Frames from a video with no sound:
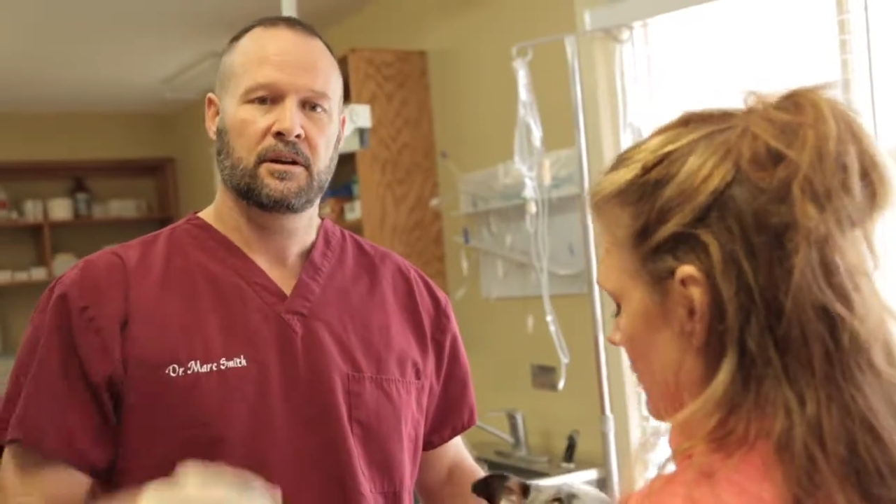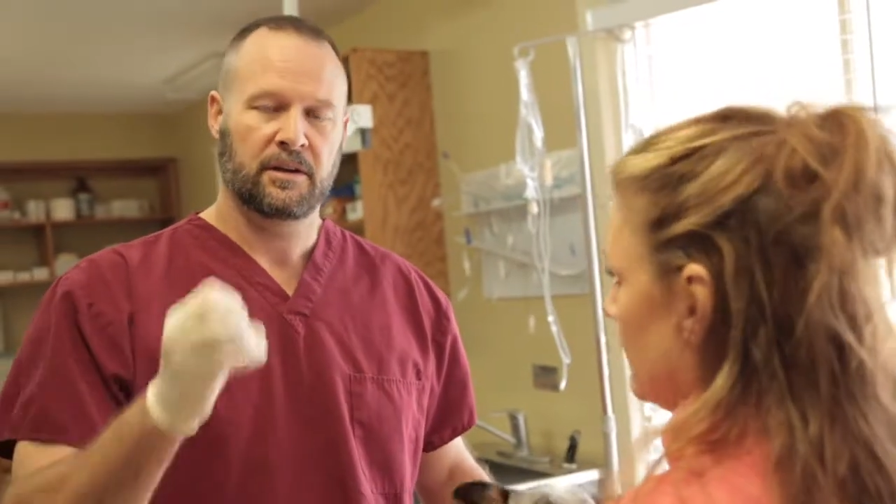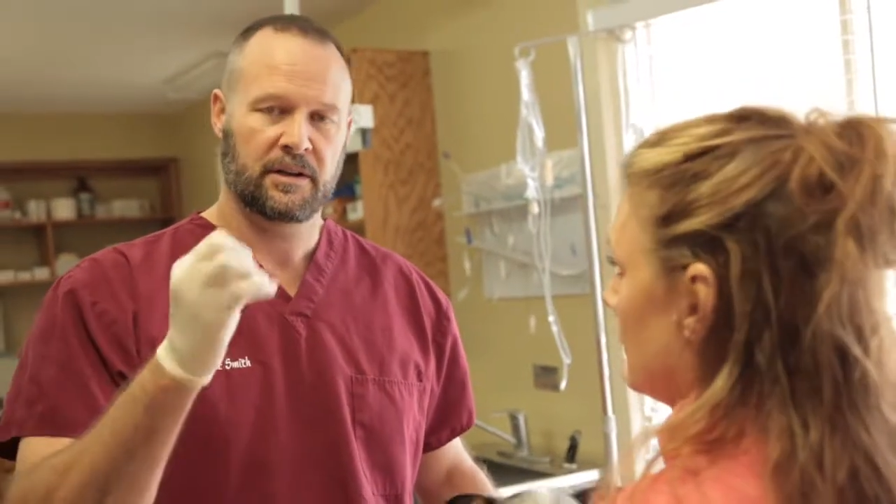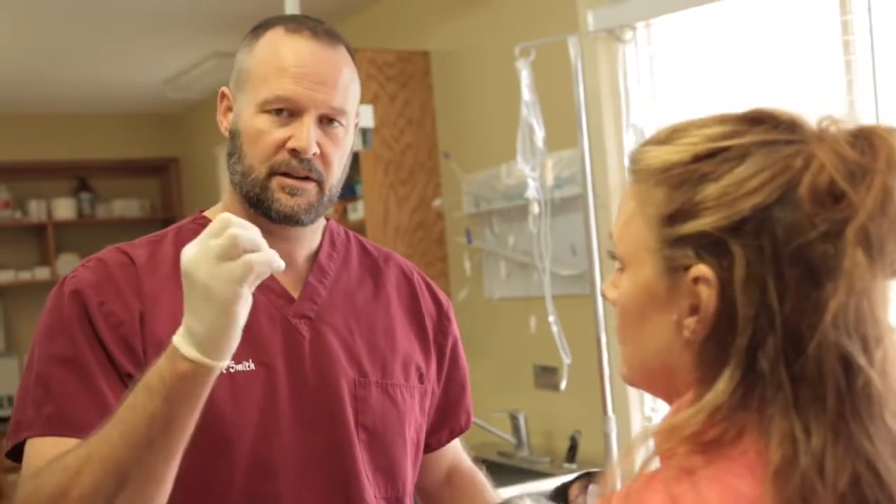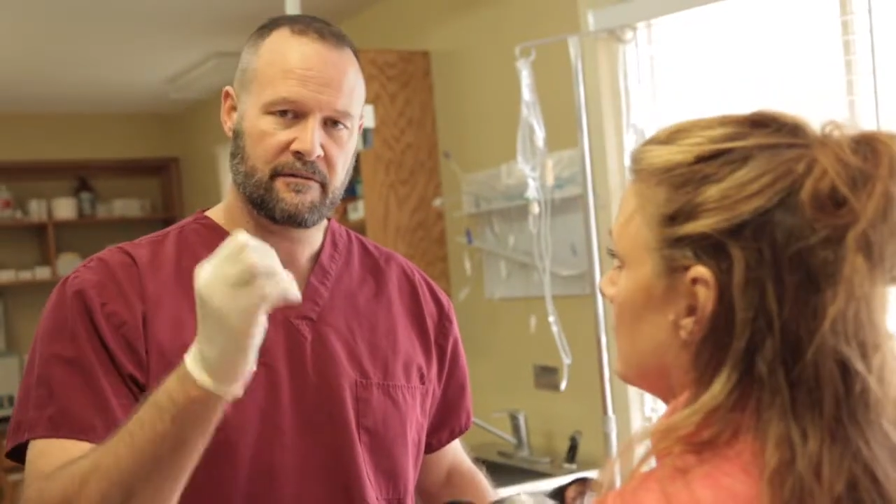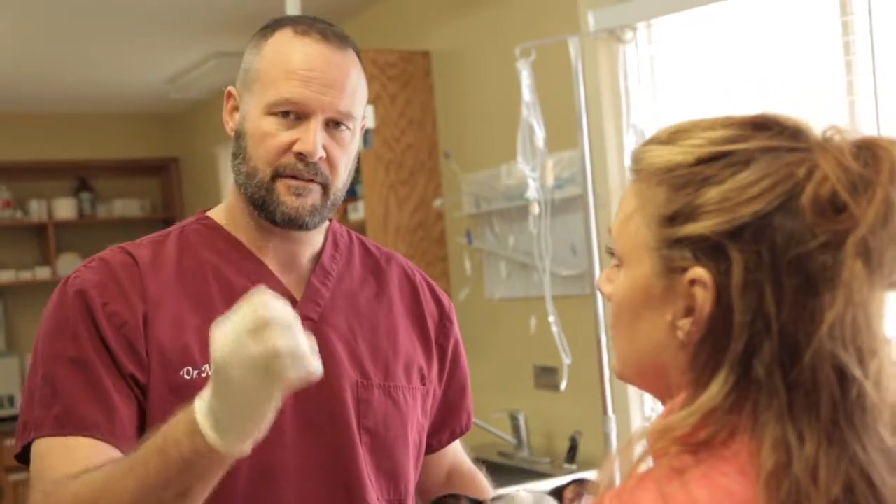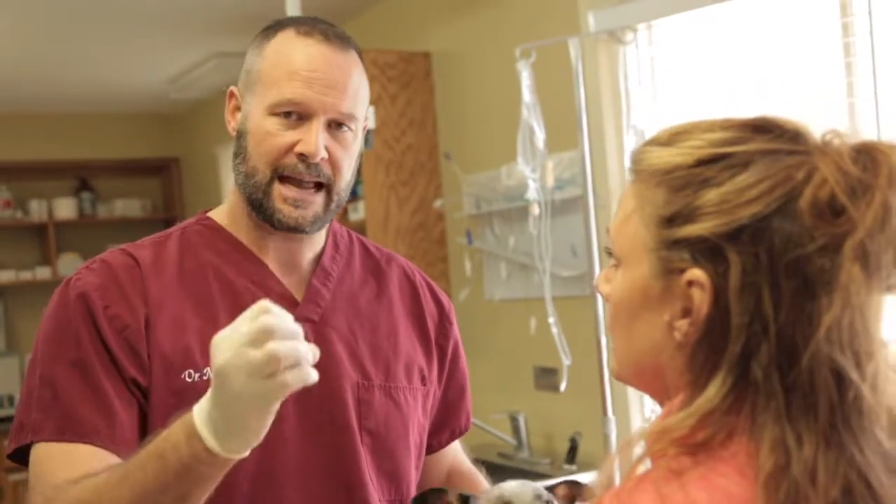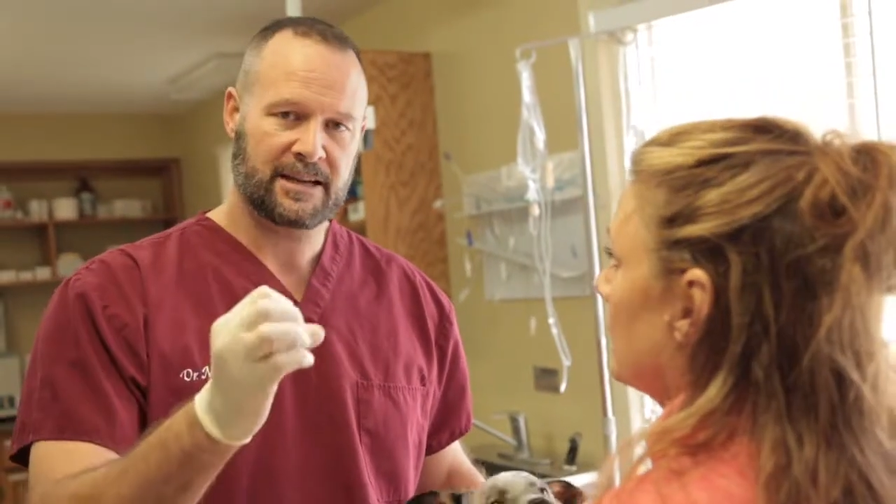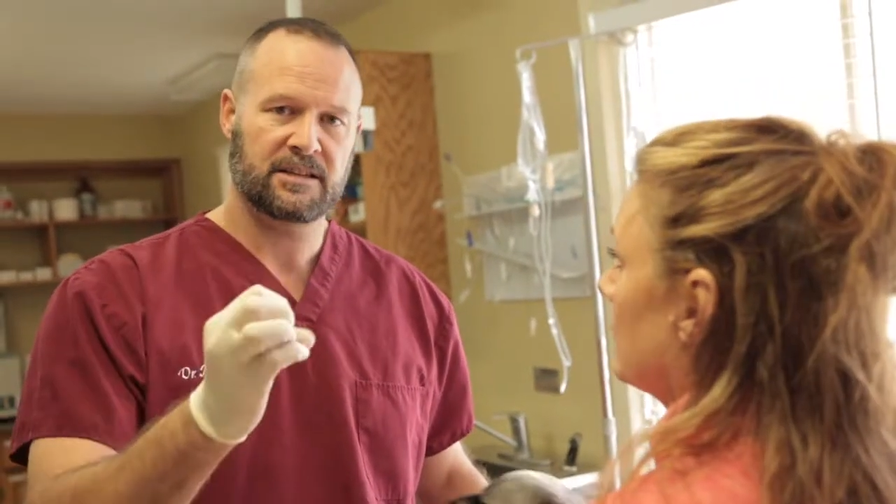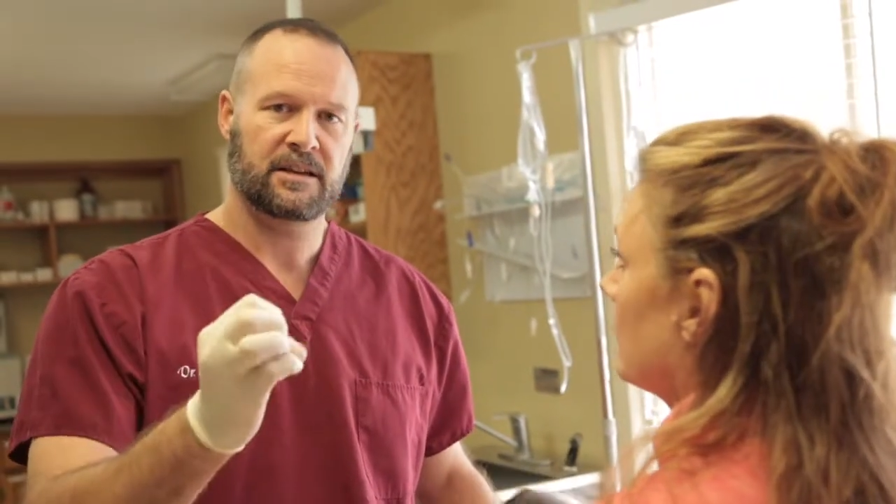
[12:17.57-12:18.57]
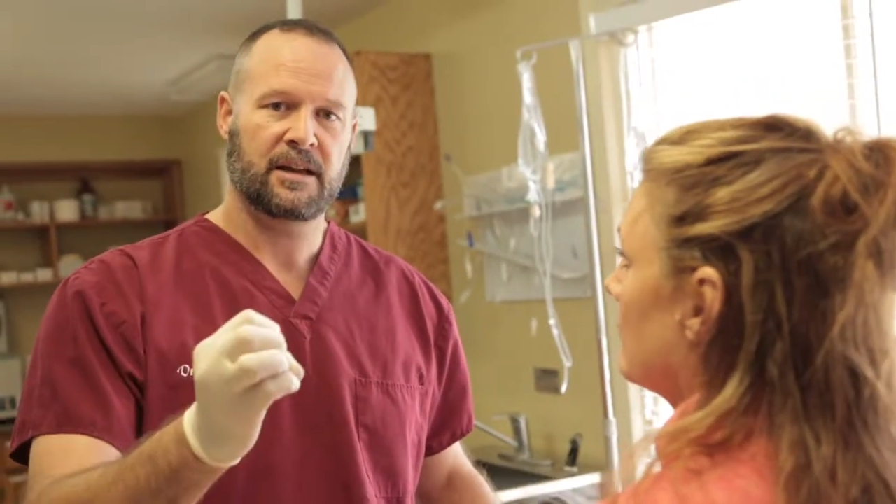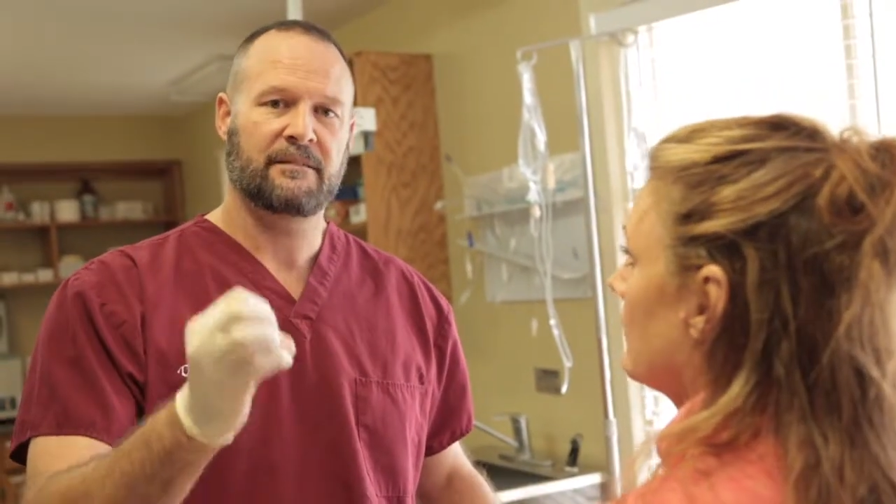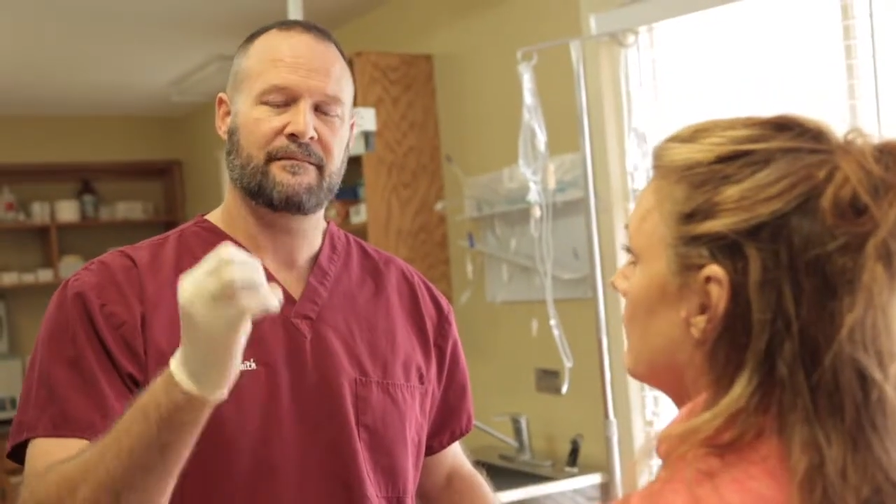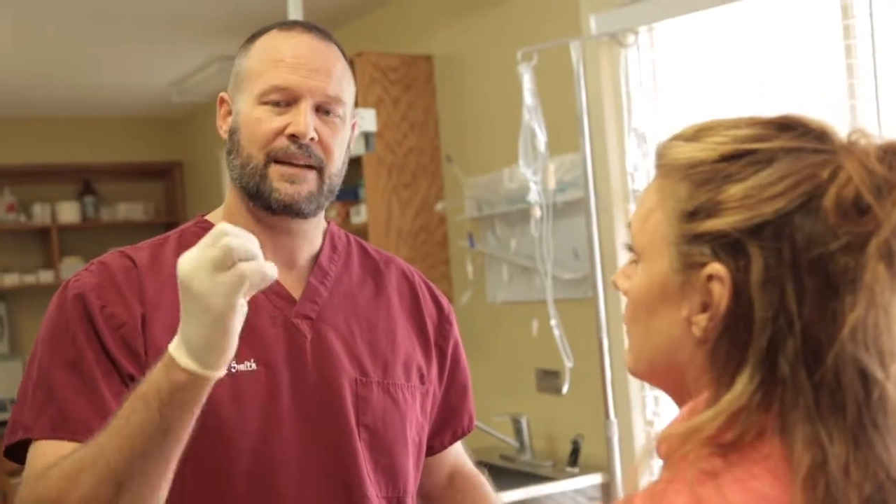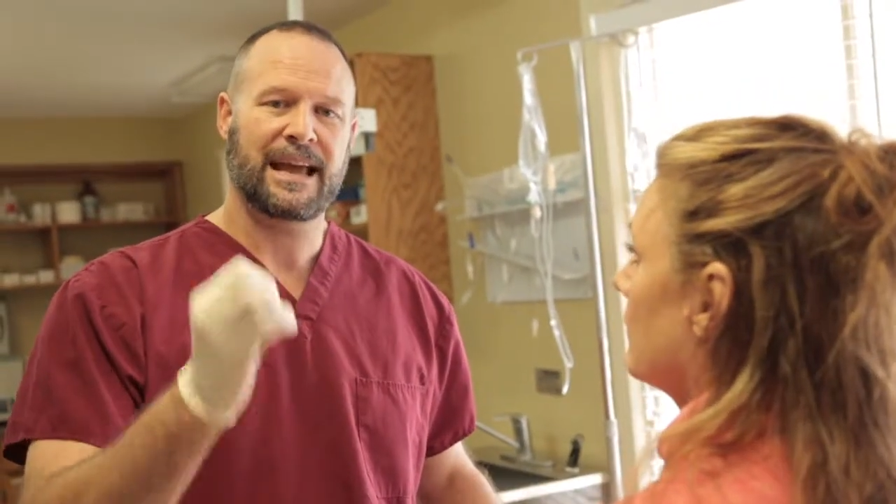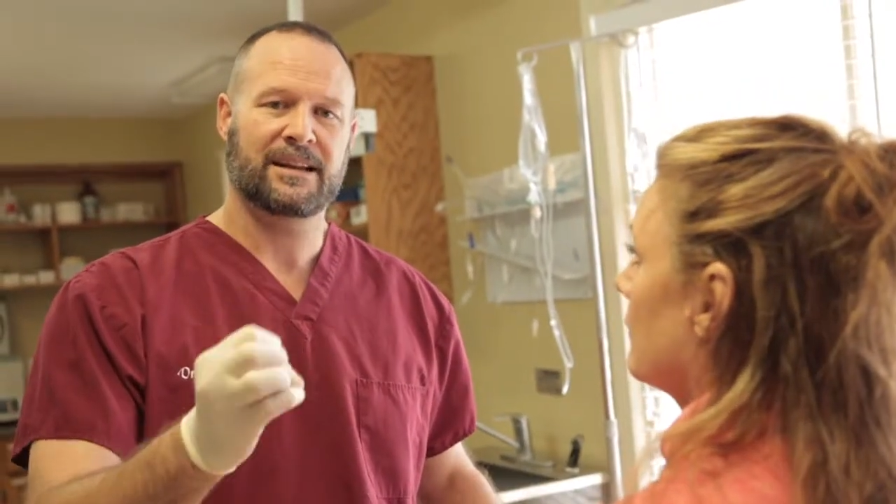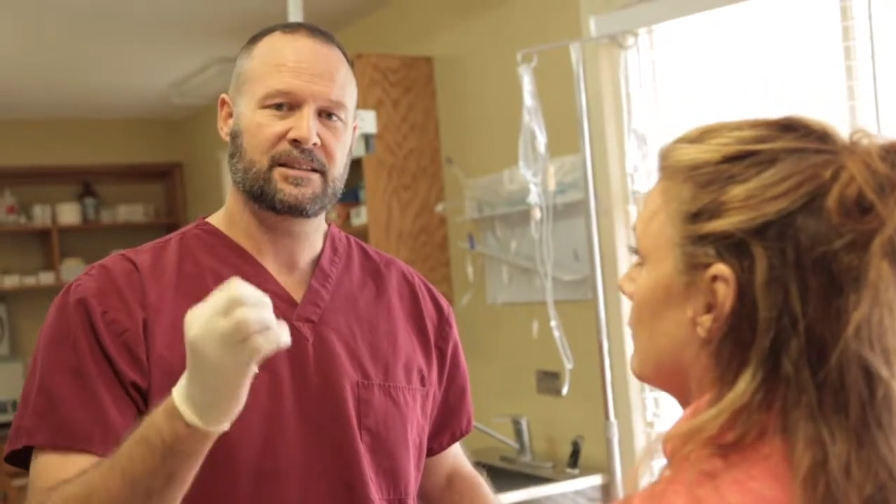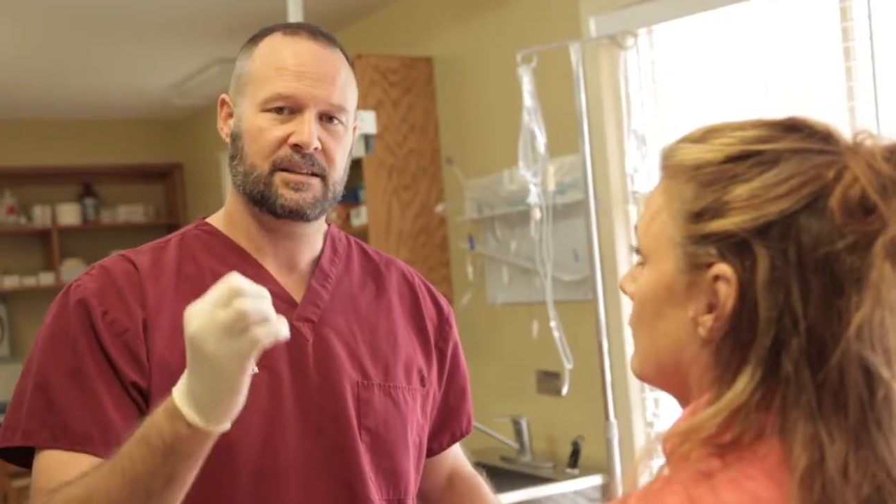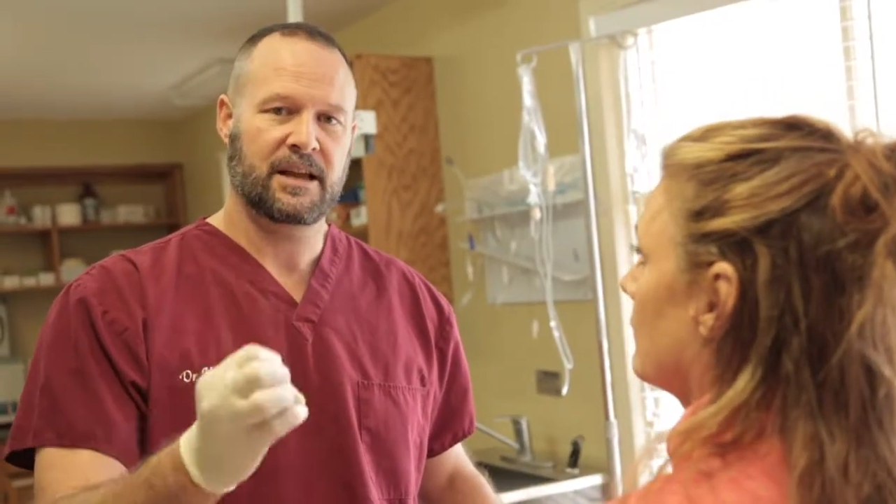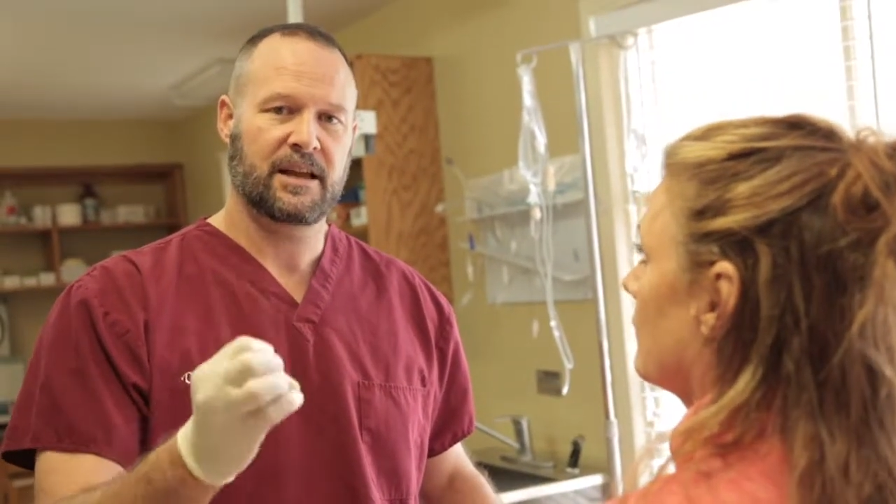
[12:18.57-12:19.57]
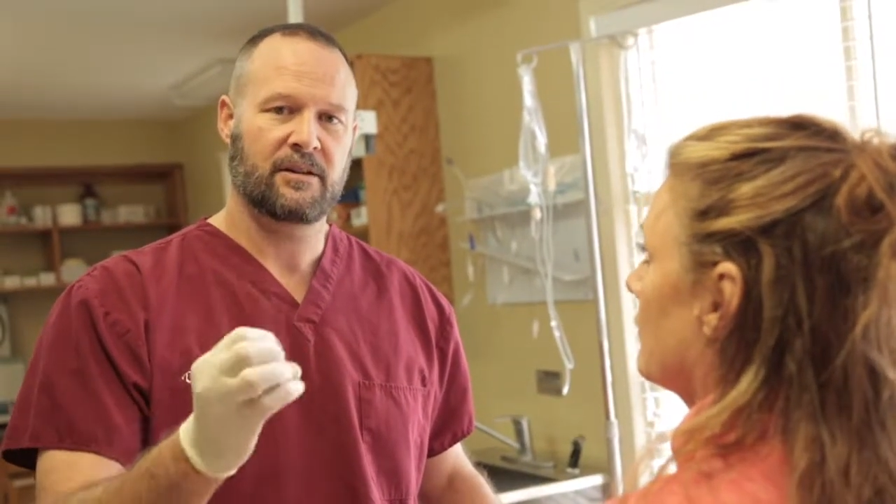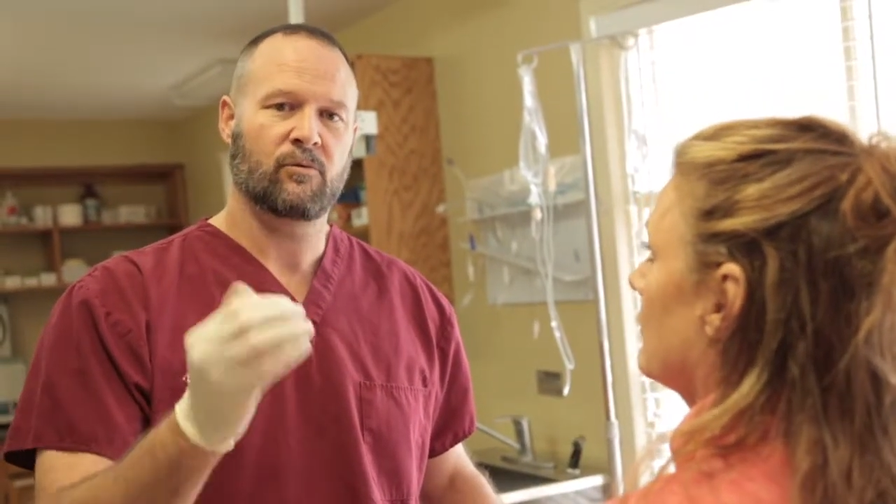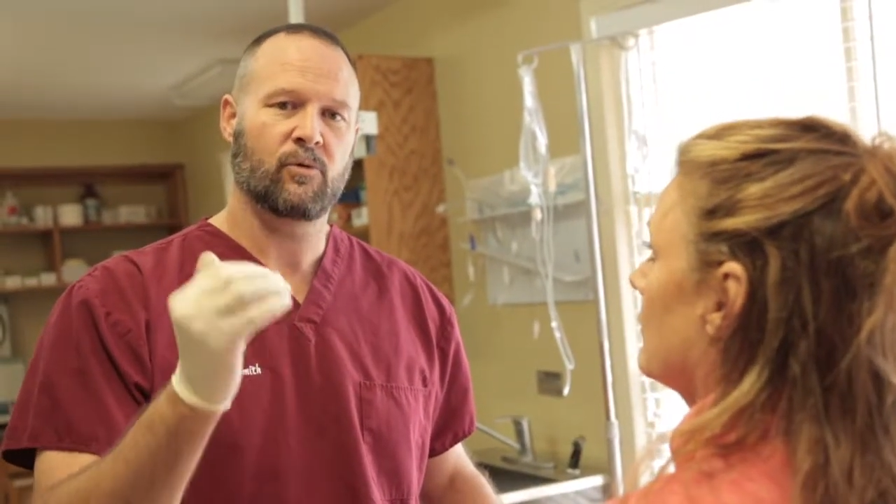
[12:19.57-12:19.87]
You need to vaccinate